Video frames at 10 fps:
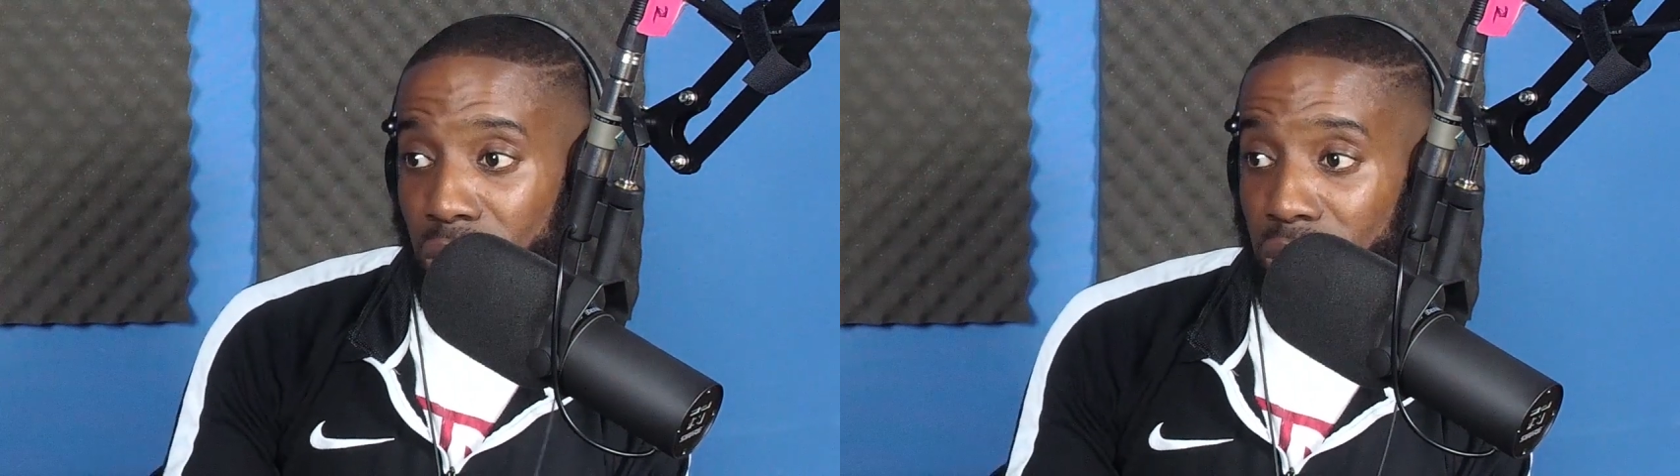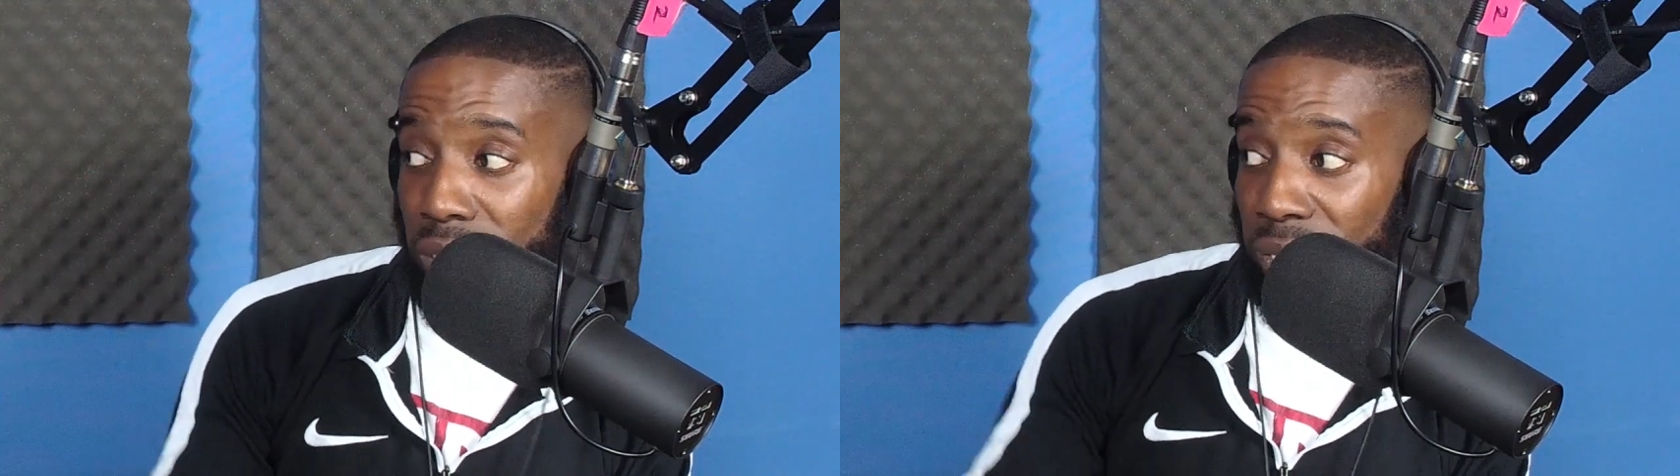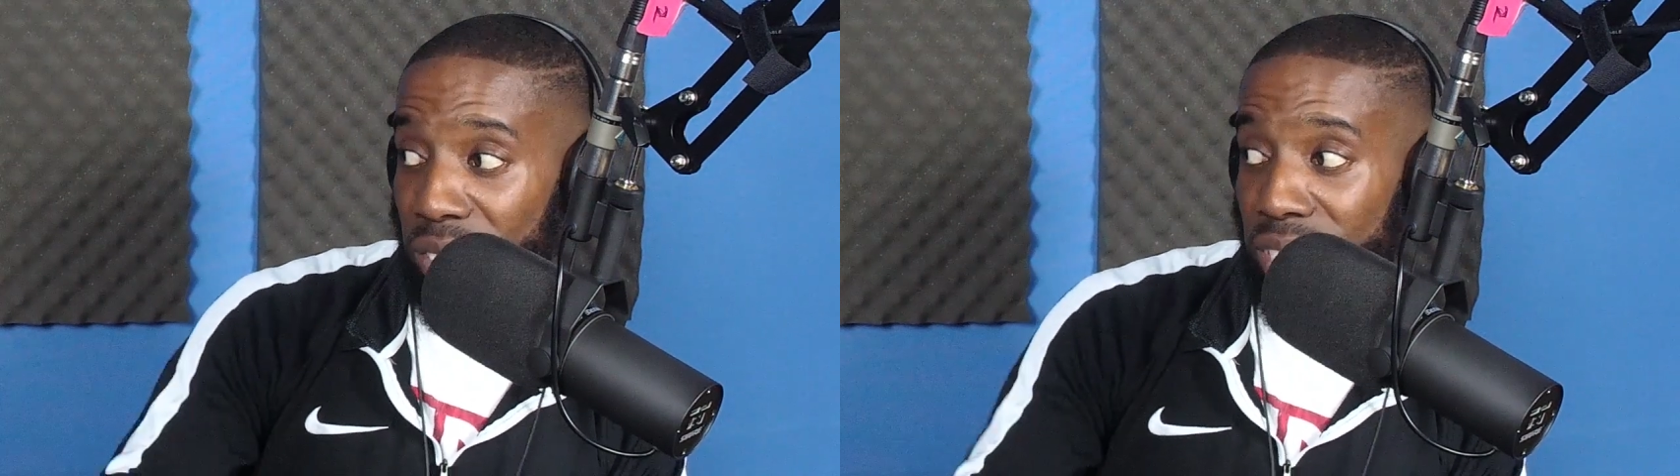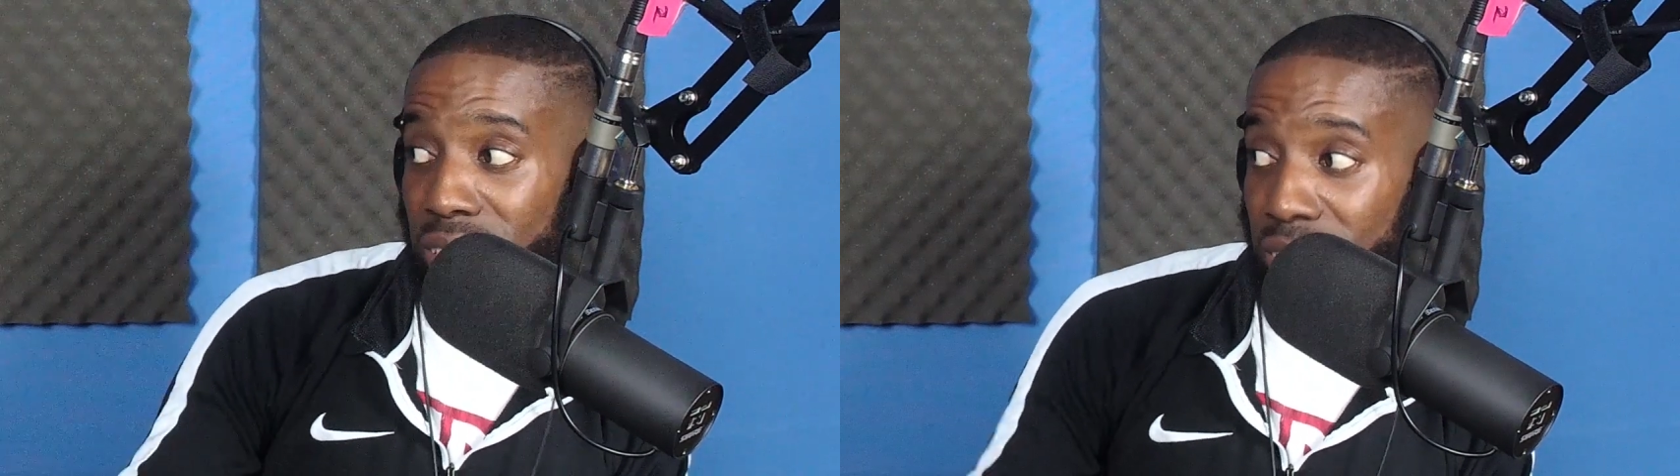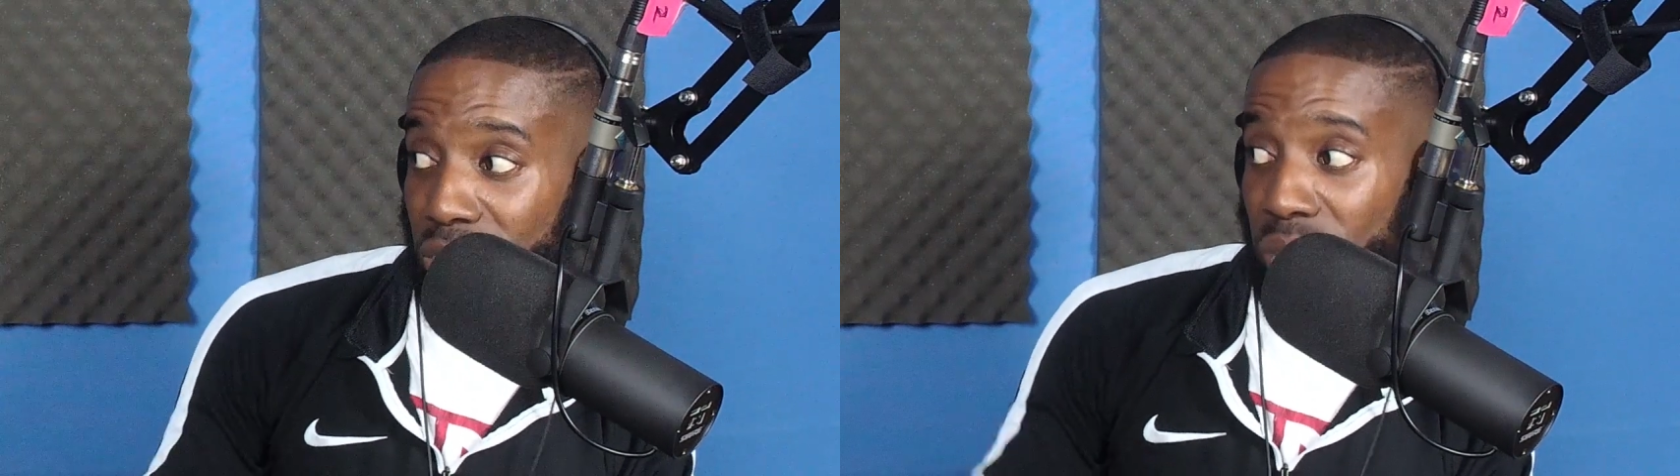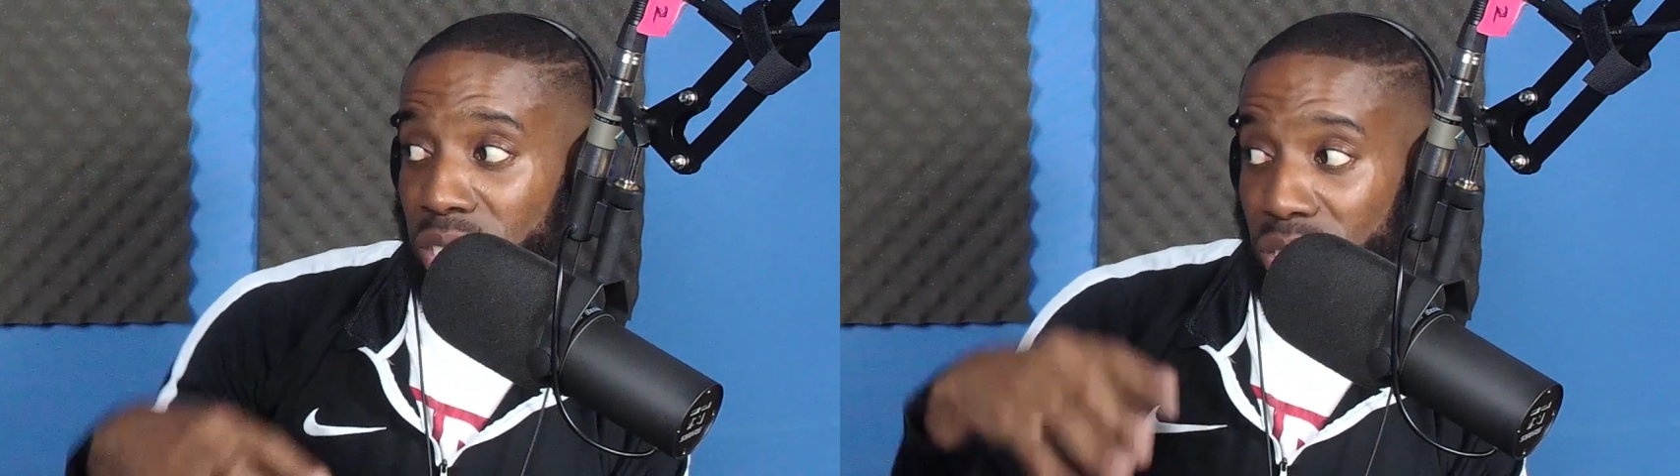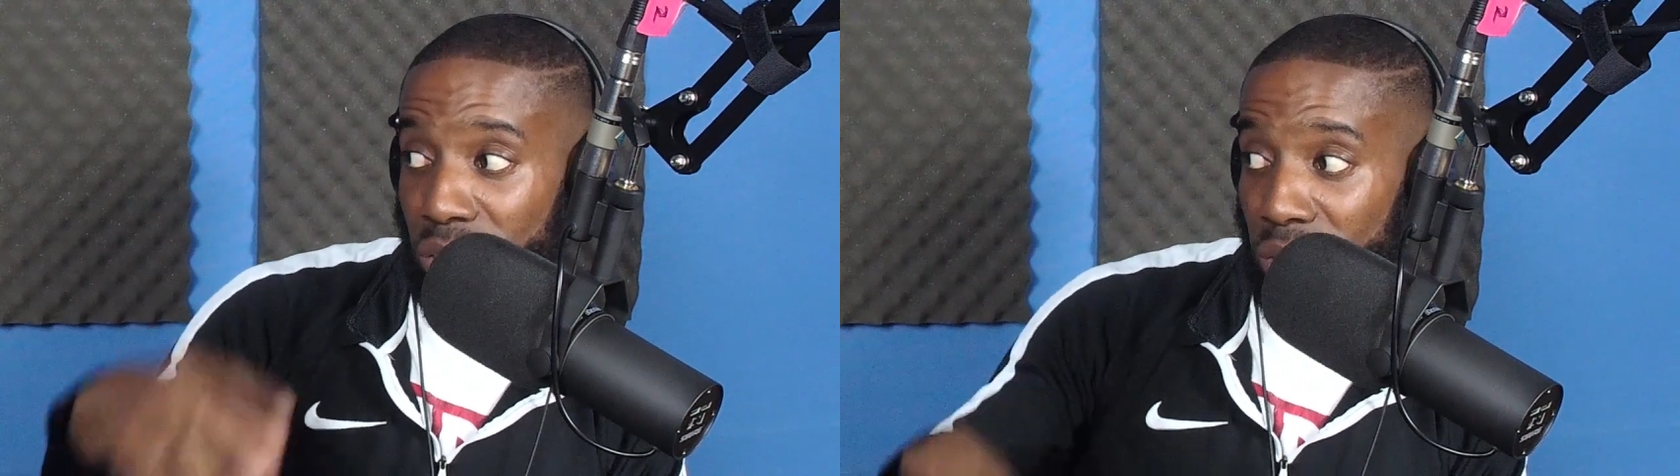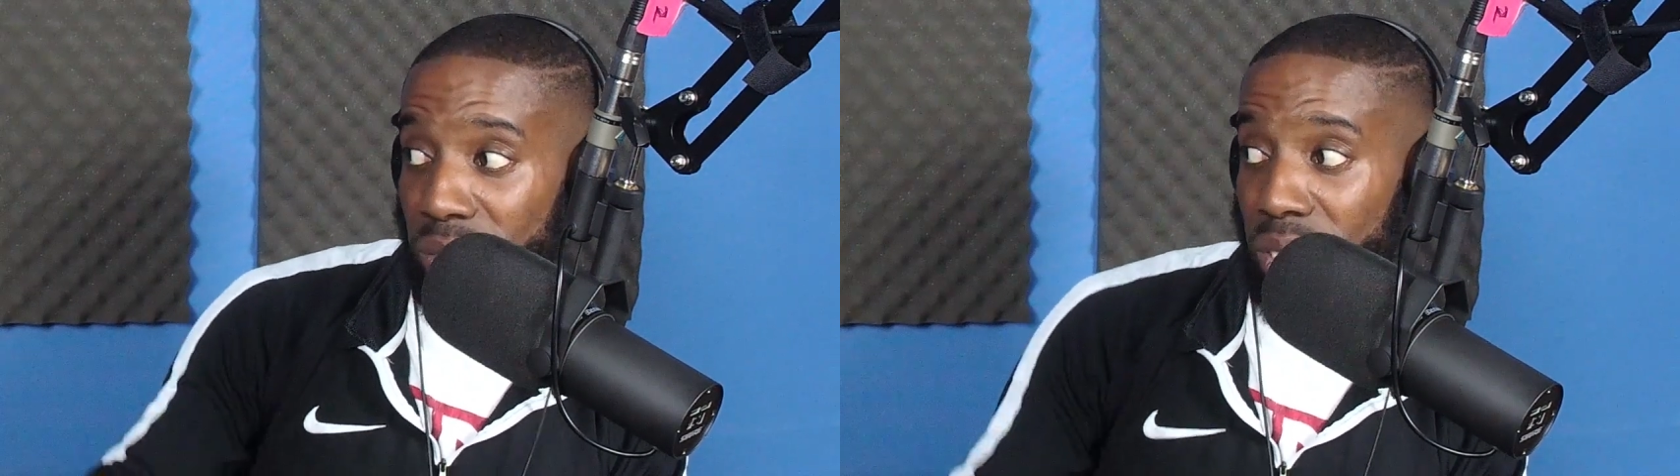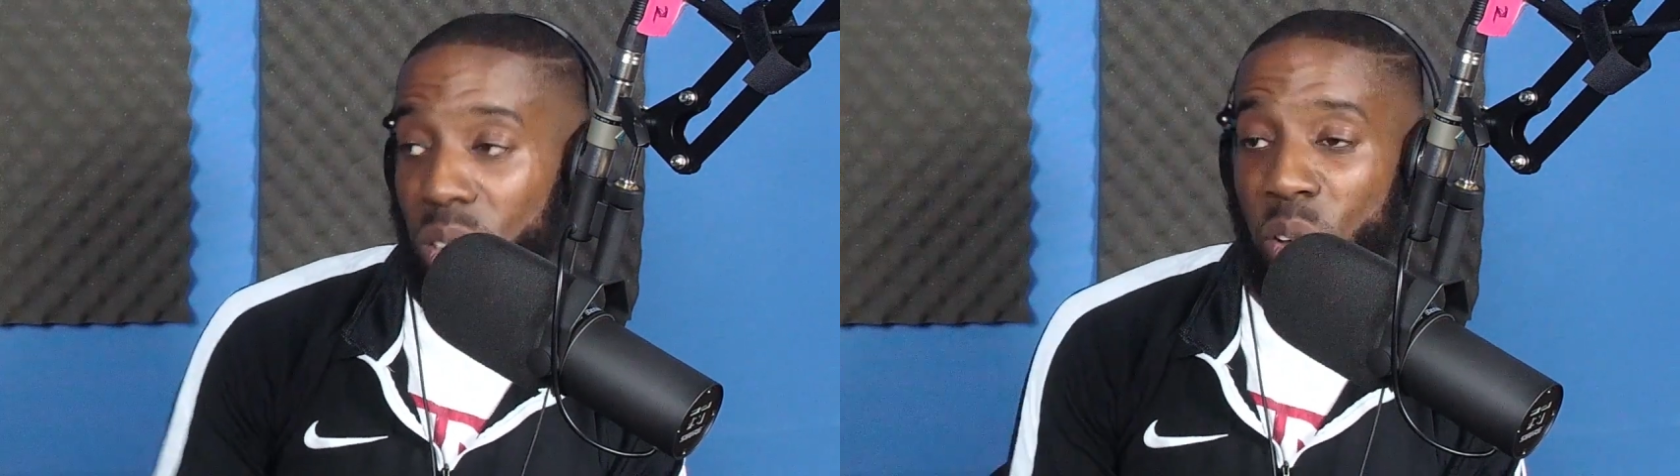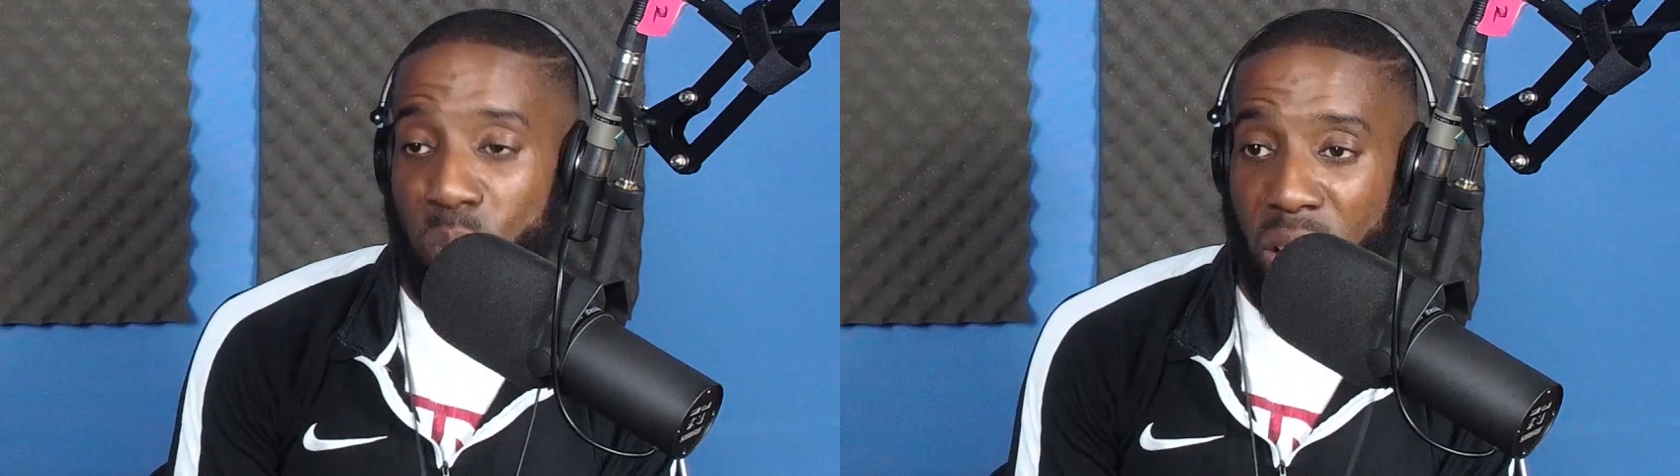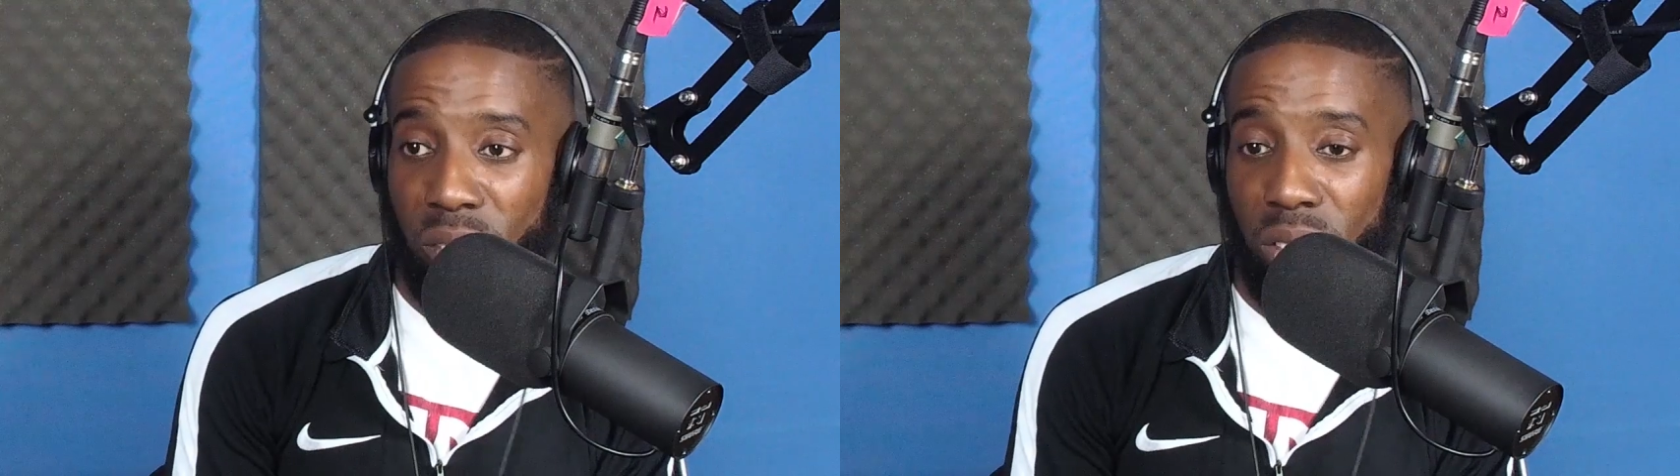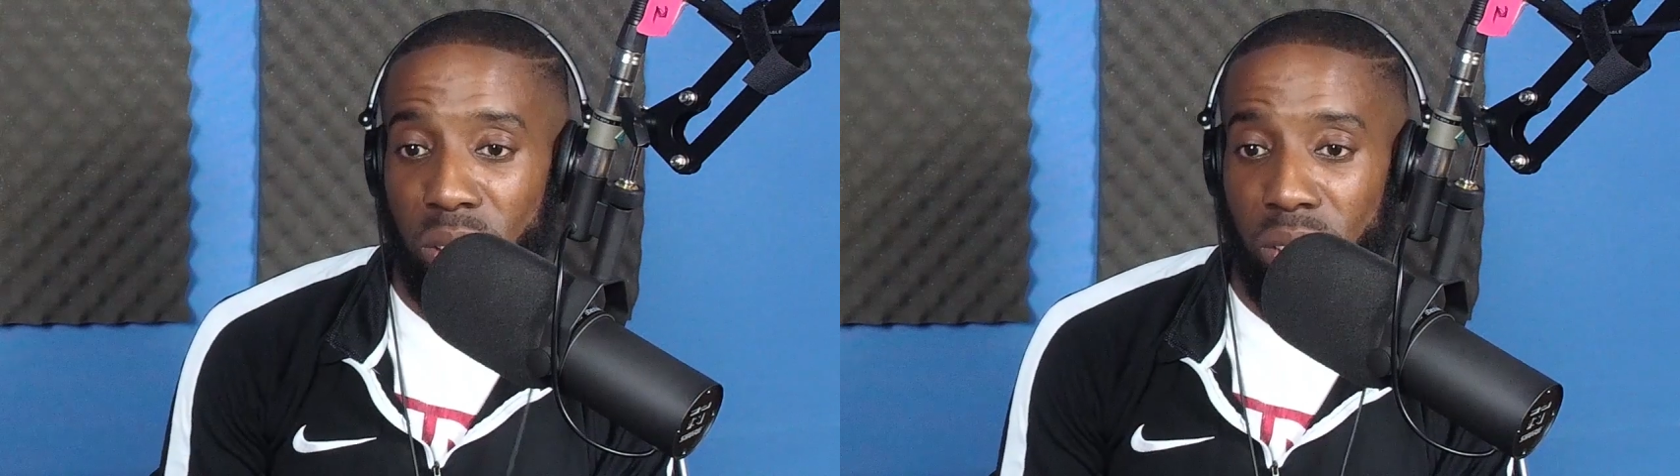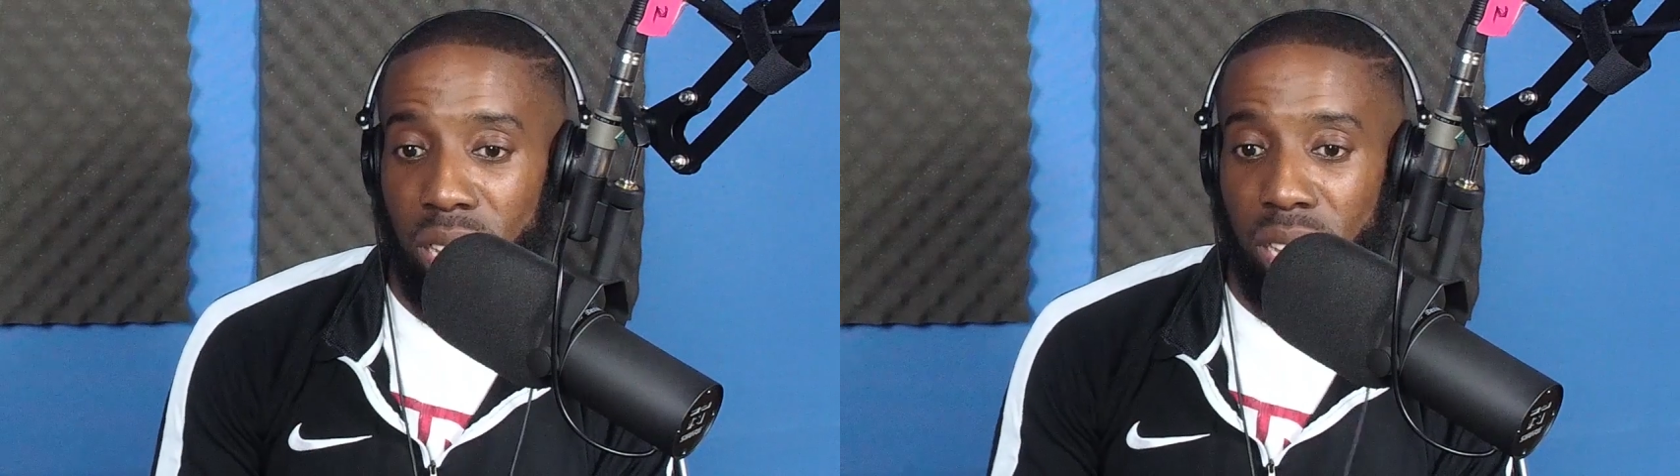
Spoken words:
kind of the 3D iteration of Mario,